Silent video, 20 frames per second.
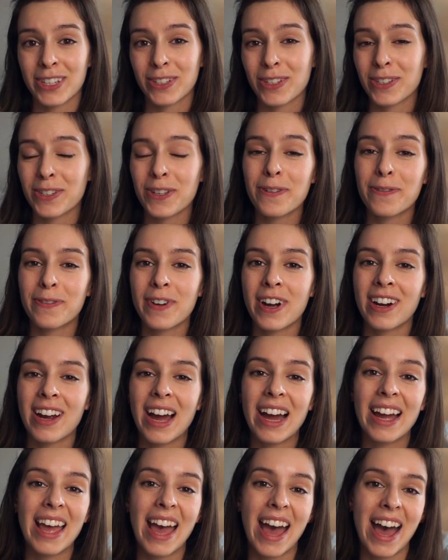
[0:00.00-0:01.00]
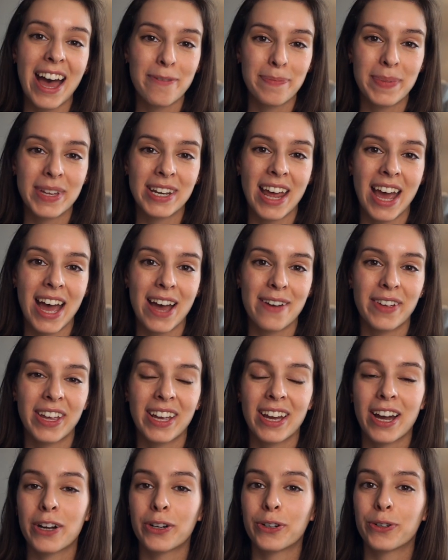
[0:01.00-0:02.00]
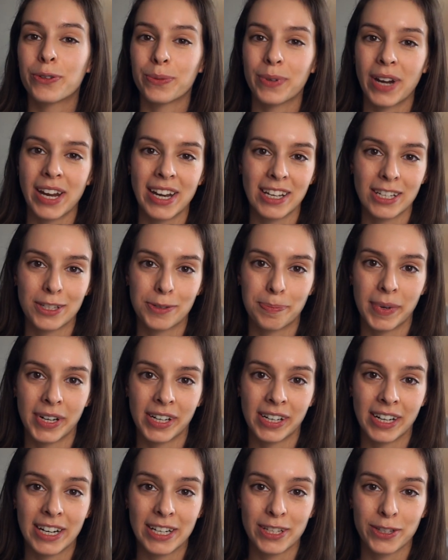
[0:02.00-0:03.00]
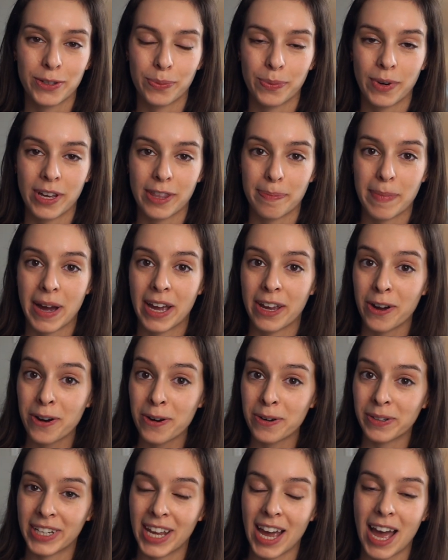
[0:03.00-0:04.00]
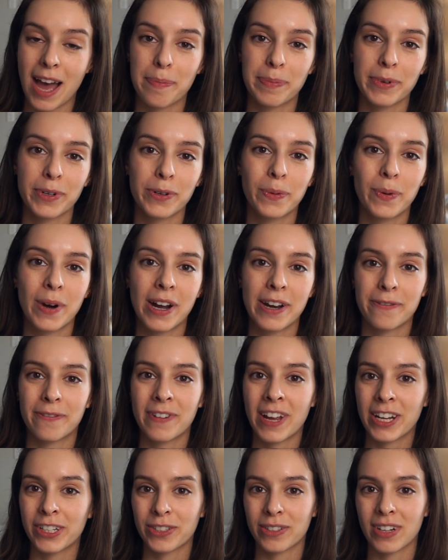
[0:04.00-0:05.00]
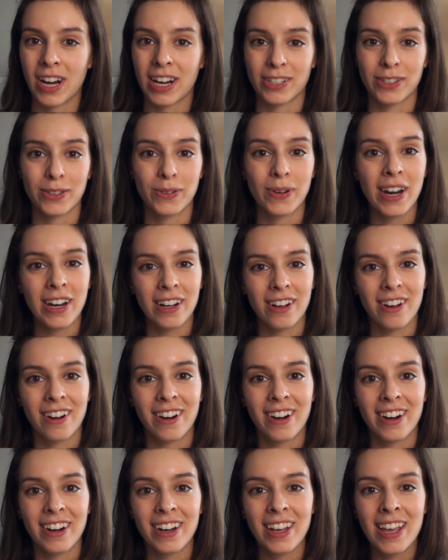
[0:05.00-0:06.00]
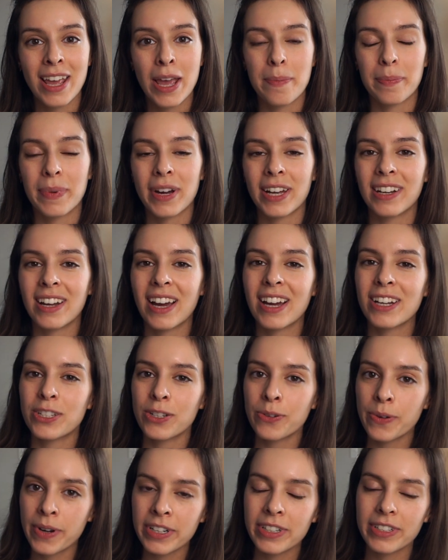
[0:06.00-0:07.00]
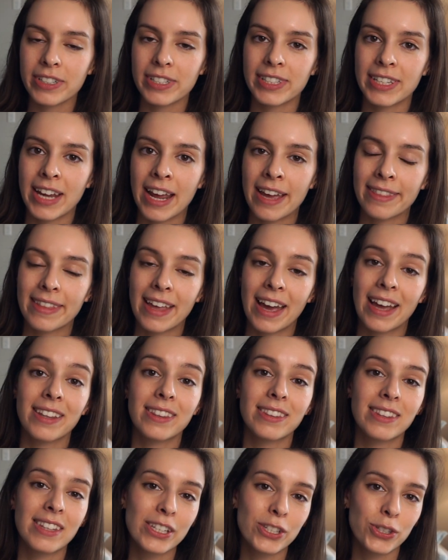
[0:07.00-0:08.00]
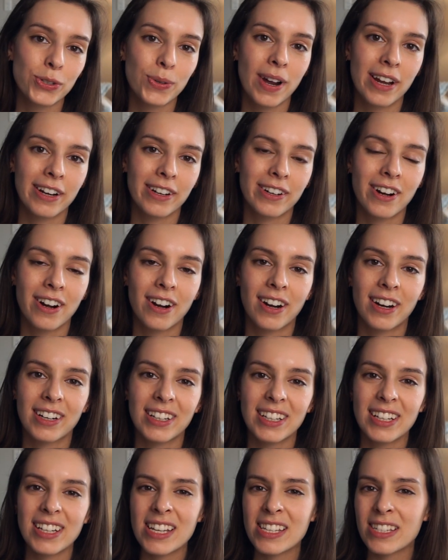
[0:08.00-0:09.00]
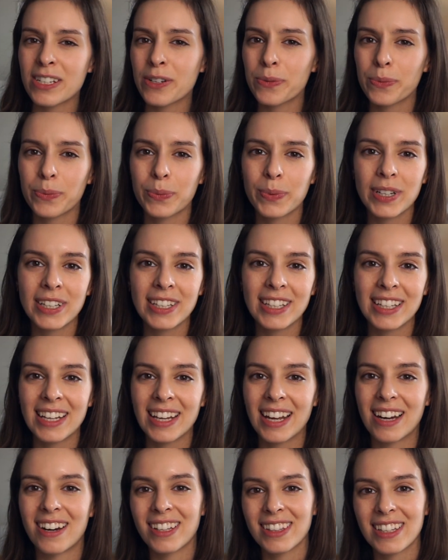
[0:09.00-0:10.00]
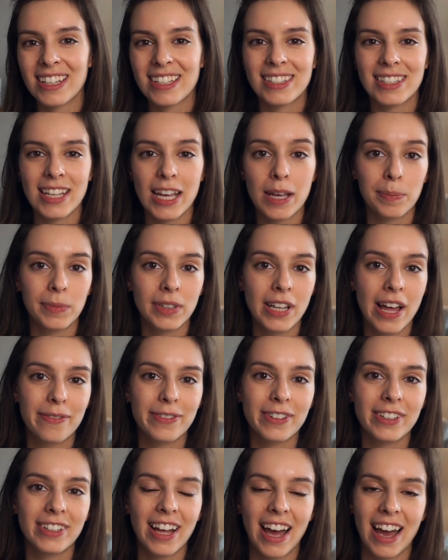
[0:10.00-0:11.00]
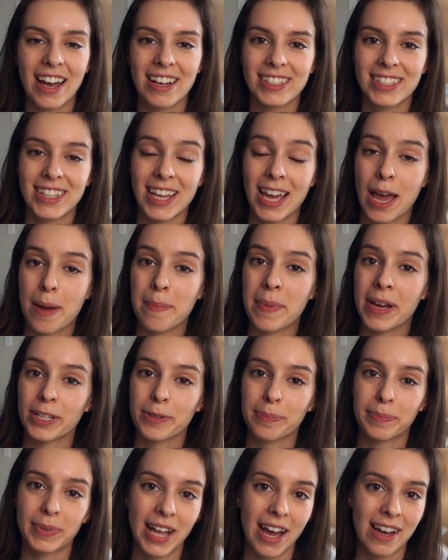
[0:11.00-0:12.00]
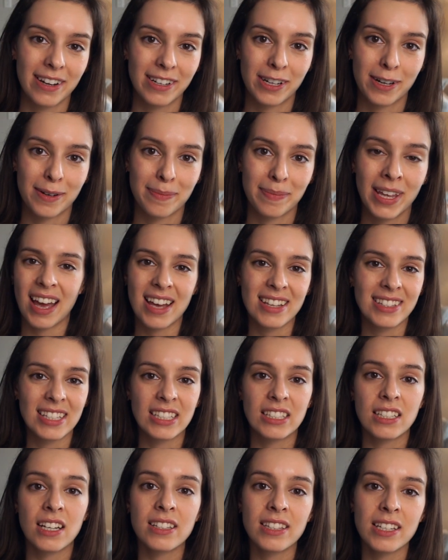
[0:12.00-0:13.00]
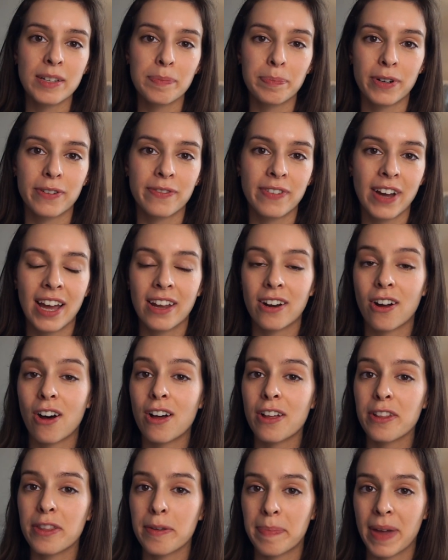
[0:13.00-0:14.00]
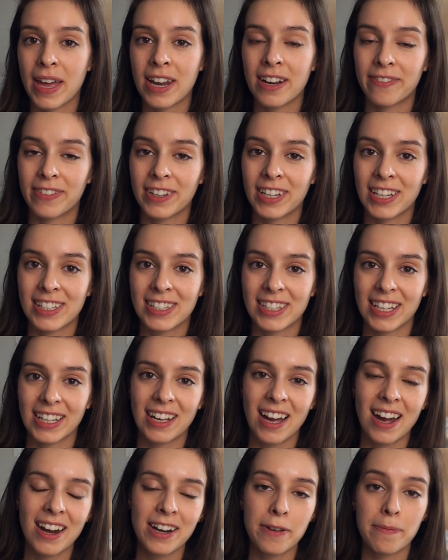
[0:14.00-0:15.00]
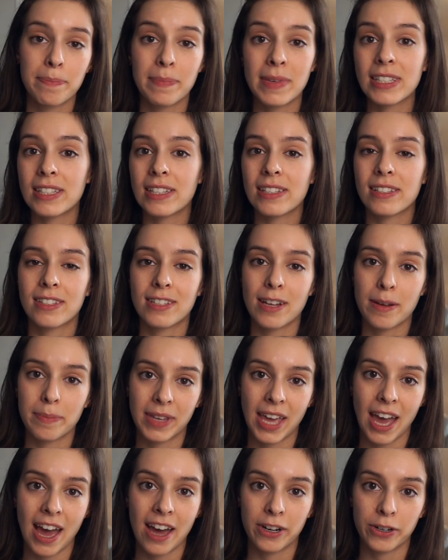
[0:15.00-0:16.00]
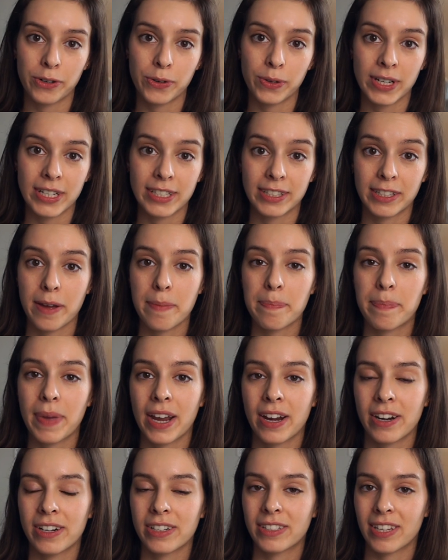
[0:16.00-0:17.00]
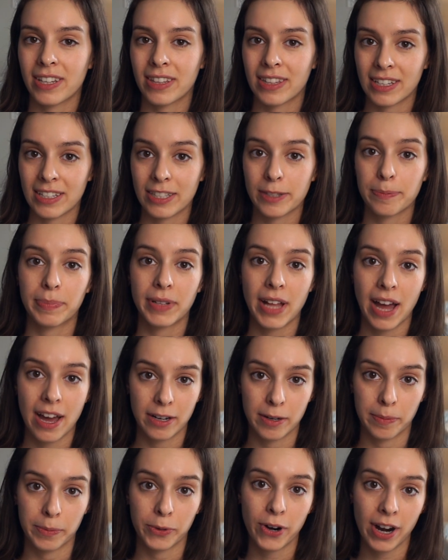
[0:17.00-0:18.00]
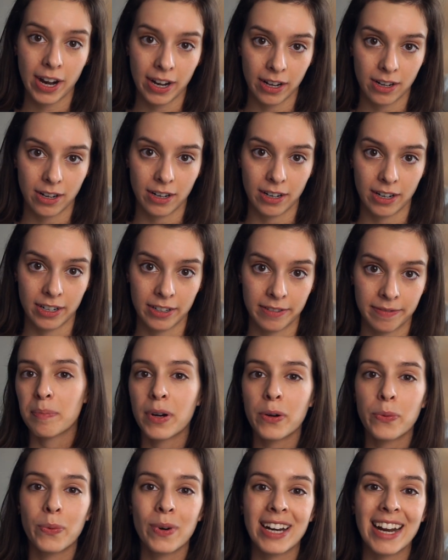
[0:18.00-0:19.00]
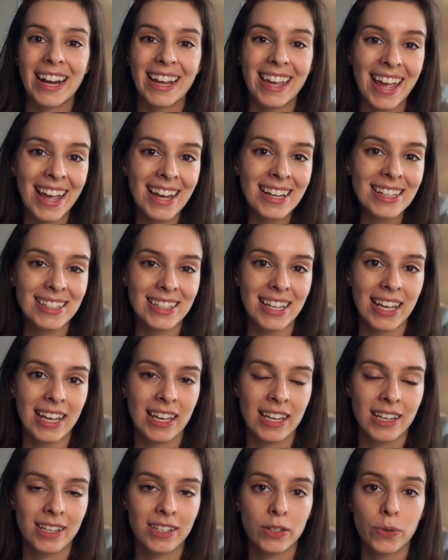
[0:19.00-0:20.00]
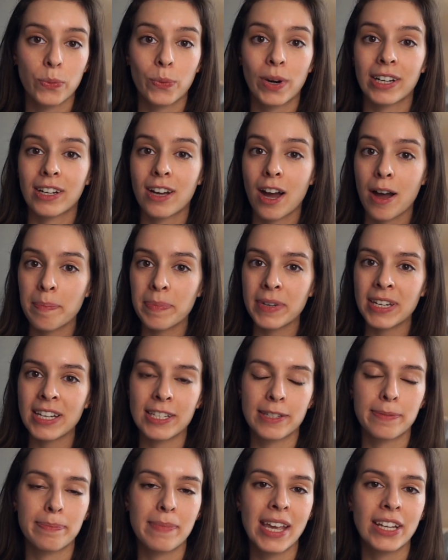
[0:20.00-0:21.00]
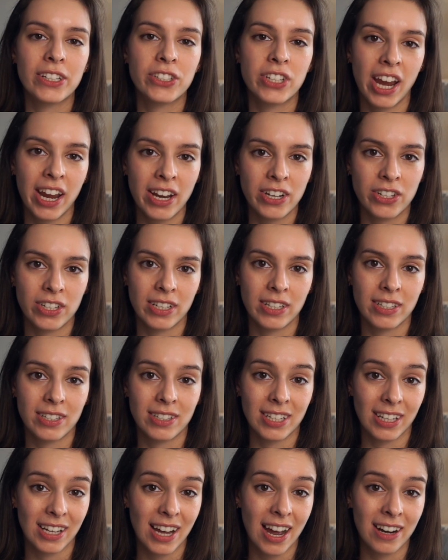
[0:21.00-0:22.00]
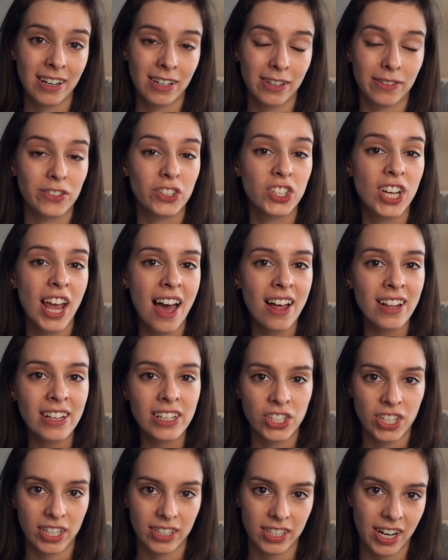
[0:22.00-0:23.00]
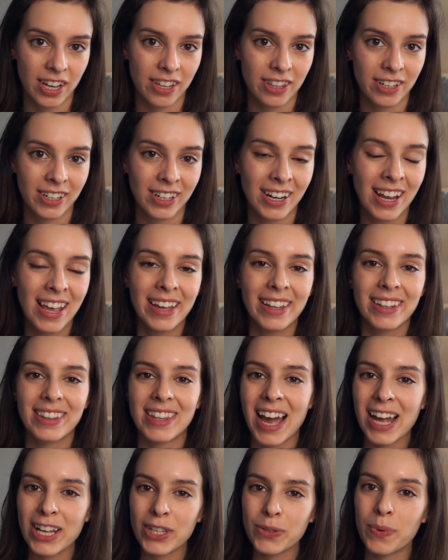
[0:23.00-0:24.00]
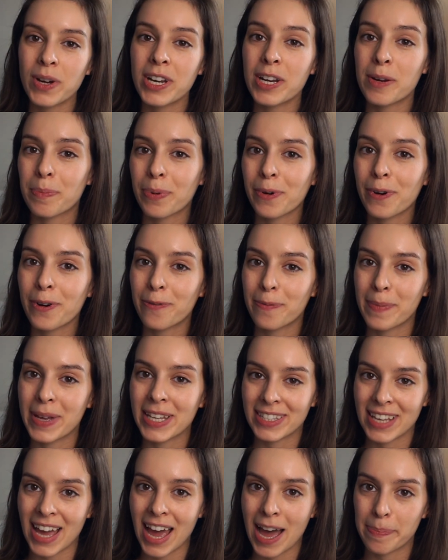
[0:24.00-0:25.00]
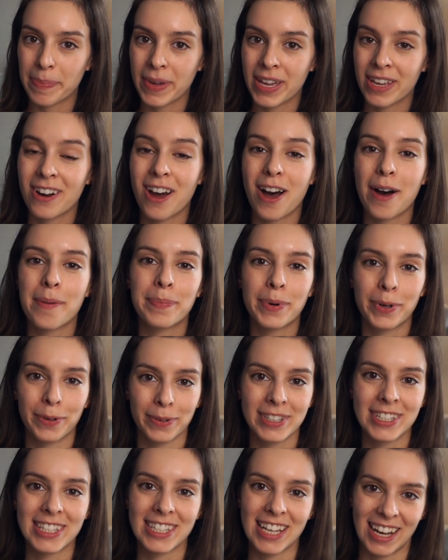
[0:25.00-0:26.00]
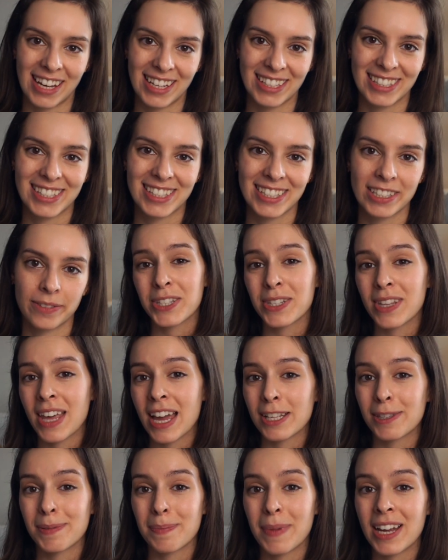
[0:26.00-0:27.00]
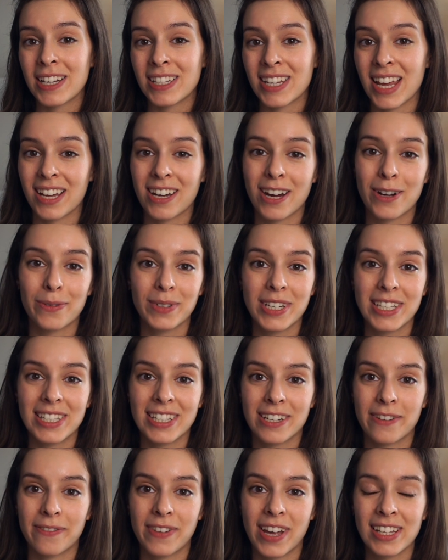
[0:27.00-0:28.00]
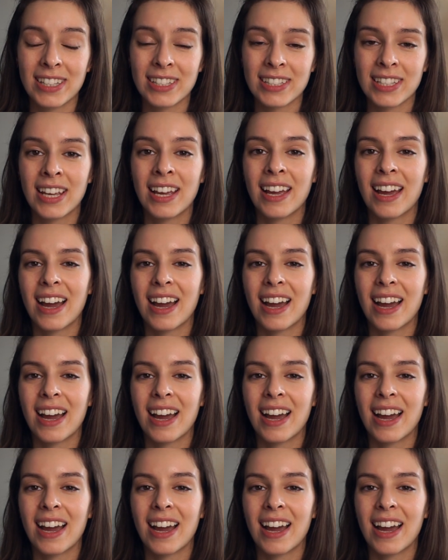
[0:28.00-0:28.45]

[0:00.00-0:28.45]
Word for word: So, so far, I have been having a great experience with my own Capital One VentureX credit card, but I do understand that this credit card isn't really on the same level as the Amex Platinum, as it doesn't provide all the benefits and kind of misses some categories compared to this Platinum credit card. But what I can say is when companies make changes to kind of challenge each other, that's when improvements happen on both sides. So that's my take on recent events.